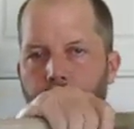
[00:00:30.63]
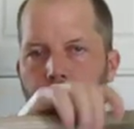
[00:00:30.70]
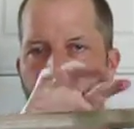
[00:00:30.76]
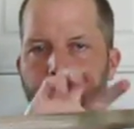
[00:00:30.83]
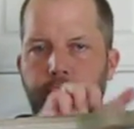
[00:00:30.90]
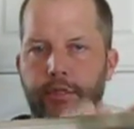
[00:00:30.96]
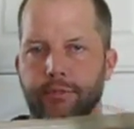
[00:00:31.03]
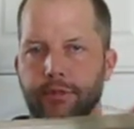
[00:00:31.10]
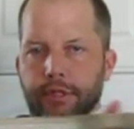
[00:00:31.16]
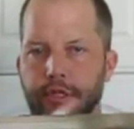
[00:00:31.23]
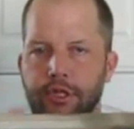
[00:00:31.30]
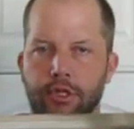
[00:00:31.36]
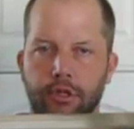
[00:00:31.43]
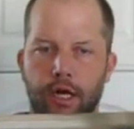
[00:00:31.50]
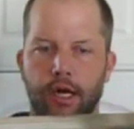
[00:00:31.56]
is a
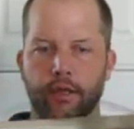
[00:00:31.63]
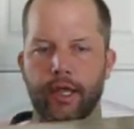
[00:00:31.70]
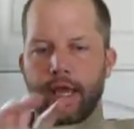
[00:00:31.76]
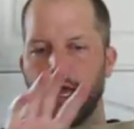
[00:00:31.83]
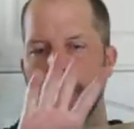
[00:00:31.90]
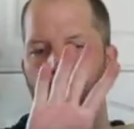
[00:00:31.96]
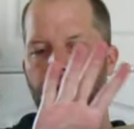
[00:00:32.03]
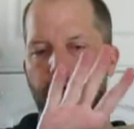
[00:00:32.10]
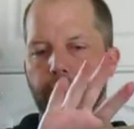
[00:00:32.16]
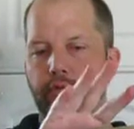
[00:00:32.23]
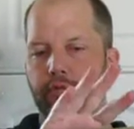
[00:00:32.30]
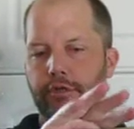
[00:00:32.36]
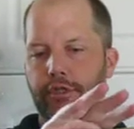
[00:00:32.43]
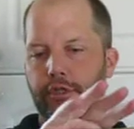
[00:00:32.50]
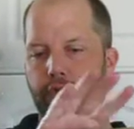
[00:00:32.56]
position along the handle,
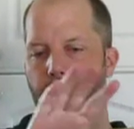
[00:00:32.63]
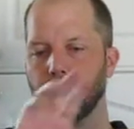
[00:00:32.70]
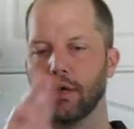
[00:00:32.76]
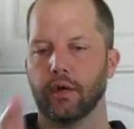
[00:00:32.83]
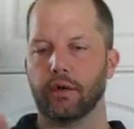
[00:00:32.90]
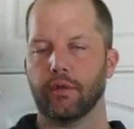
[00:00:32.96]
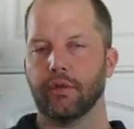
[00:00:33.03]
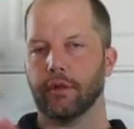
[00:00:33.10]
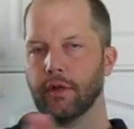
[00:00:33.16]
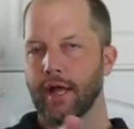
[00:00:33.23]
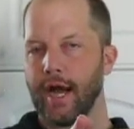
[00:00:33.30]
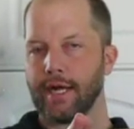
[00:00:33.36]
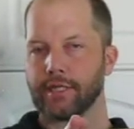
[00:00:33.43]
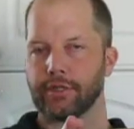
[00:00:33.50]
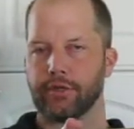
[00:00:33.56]
which is where the
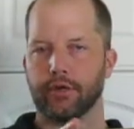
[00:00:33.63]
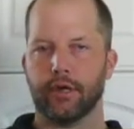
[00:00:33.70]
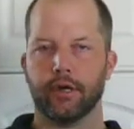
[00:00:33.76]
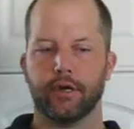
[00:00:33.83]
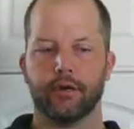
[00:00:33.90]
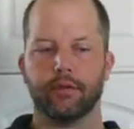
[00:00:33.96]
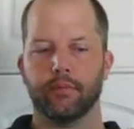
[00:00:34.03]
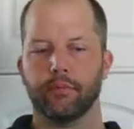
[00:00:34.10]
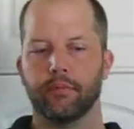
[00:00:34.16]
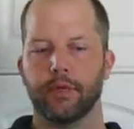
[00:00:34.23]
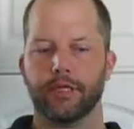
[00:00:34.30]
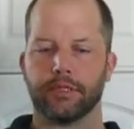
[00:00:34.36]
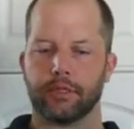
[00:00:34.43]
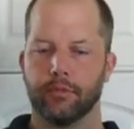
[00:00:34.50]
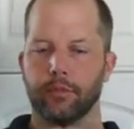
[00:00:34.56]
last third
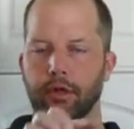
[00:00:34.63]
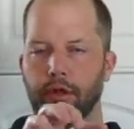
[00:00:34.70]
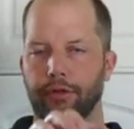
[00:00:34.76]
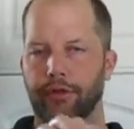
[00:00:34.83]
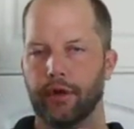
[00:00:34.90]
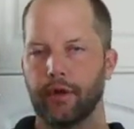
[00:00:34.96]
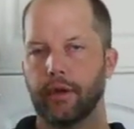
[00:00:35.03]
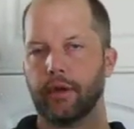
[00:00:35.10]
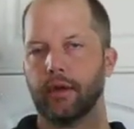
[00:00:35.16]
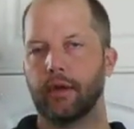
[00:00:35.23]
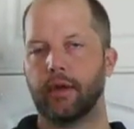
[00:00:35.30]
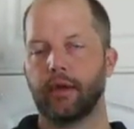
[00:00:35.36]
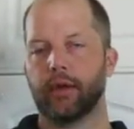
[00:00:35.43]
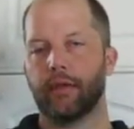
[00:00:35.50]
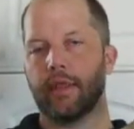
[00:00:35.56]
meets the middle third.
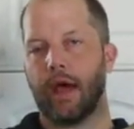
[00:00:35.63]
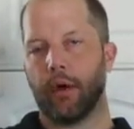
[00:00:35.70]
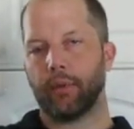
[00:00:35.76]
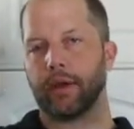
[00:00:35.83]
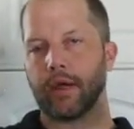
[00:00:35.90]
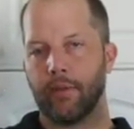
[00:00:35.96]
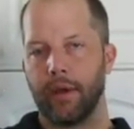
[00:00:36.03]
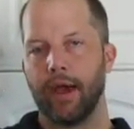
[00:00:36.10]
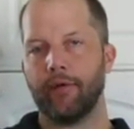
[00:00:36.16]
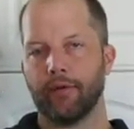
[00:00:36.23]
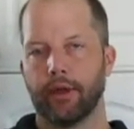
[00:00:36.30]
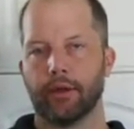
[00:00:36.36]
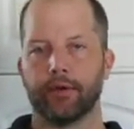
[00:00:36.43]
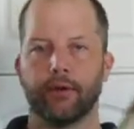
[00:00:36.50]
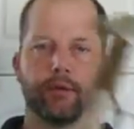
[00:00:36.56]
Now it'll become
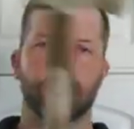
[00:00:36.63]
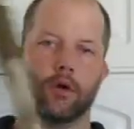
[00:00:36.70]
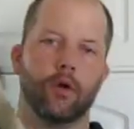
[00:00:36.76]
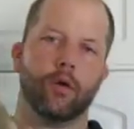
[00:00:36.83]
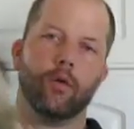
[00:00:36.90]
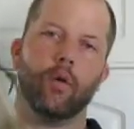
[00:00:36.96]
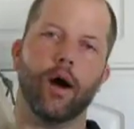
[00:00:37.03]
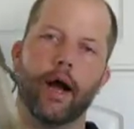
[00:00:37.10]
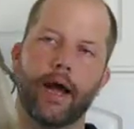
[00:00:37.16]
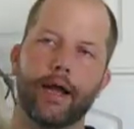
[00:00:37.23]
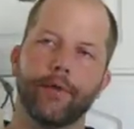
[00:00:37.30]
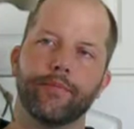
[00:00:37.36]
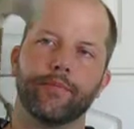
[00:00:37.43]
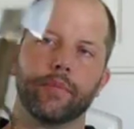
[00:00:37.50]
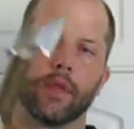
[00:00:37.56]
evident why.
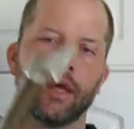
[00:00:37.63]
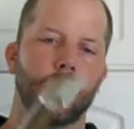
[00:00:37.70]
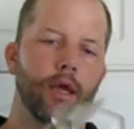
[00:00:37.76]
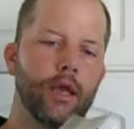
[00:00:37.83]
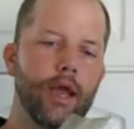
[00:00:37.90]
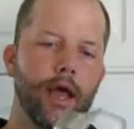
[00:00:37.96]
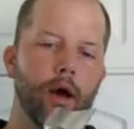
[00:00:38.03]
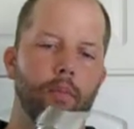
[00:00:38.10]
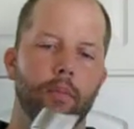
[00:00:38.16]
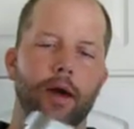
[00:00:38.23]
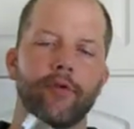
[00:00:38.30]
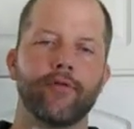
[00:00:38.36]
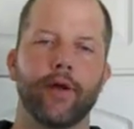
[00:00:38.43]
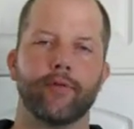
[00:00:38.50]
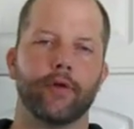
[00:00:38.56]
Now my
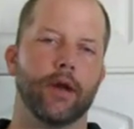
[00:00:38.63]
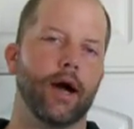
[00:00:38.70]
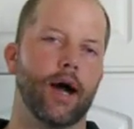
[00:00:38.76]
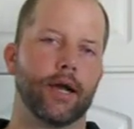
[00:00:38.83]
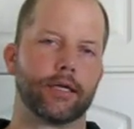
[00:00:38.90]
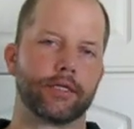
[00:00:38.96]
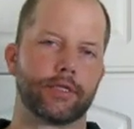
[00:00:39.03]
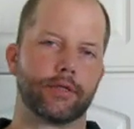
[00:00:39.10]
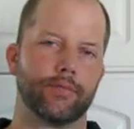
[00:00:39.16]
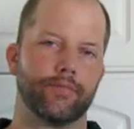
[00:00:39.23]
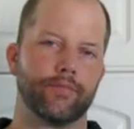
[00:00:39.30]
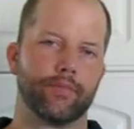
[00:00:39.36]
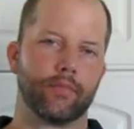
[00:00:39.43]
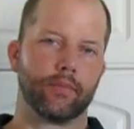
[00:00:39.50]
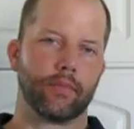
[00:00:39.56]
favorite hawks
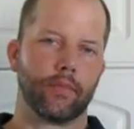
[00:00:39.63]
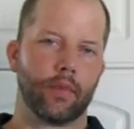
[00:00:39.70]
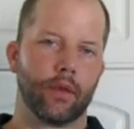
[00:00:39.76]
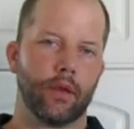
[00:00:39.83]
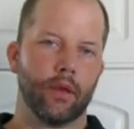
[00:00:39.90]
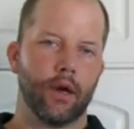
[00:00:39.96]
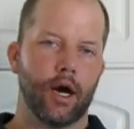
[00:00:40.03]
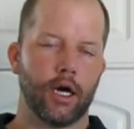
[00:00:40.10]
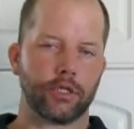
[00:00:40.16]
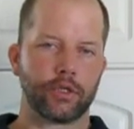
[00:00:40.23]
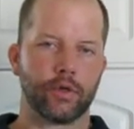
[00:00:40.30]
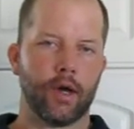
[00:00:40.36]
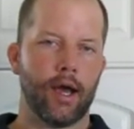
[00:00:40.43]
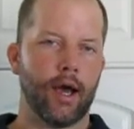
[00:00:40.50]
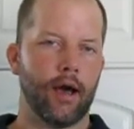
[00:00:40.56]

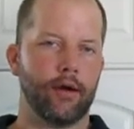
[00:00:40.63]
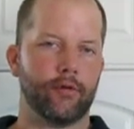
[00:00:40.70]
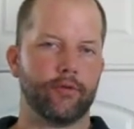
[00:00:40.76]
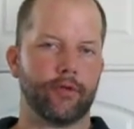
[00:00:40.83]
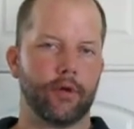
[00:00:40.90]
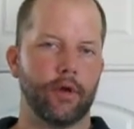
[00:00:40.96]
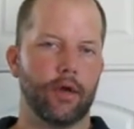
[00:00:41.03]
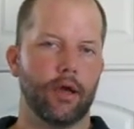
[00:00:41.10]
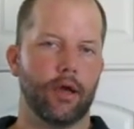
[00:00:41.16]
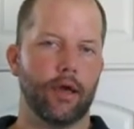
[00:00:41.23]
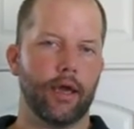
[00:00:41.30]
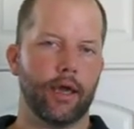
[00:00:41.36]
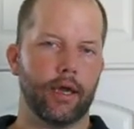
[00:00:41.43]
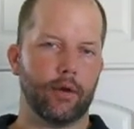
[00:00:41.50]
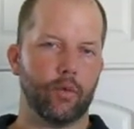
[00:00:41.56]
also have
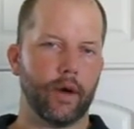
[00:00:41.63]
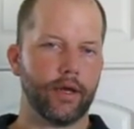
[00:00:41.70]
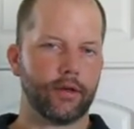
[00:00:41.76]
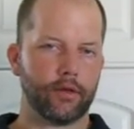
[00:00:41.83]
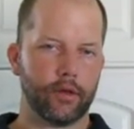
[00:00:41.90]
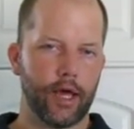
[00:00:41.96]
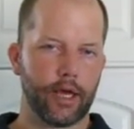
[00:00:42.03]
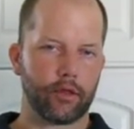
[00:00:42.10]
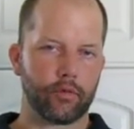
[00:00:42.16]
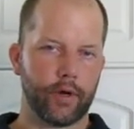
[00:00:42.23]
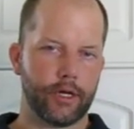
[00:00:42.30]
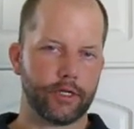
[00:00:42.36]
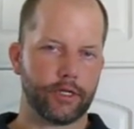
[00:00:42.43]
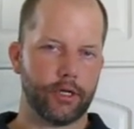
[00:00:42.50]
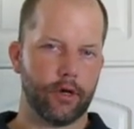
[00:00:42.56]
a weight to length
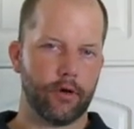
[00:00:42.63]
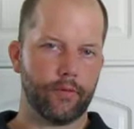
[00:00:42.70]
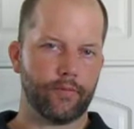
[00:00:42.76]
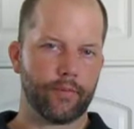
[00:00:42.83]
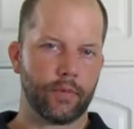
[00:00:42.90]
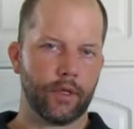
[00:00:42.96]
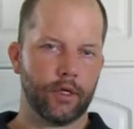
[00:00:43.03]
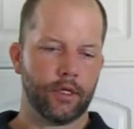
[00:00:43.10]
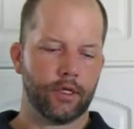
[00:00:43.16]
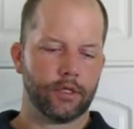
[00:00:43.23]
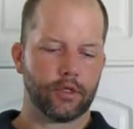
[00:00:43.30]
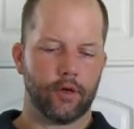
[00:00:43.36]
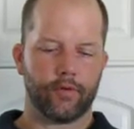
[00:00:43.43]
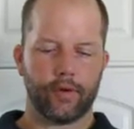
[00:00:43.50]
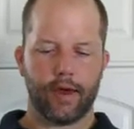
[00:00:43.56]
ratio.
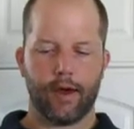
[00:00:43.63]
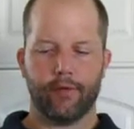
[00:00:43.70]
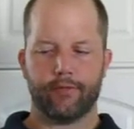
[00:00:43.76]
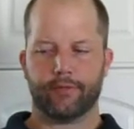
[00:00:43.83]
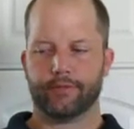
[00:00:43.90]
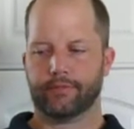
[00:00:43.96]
So if you have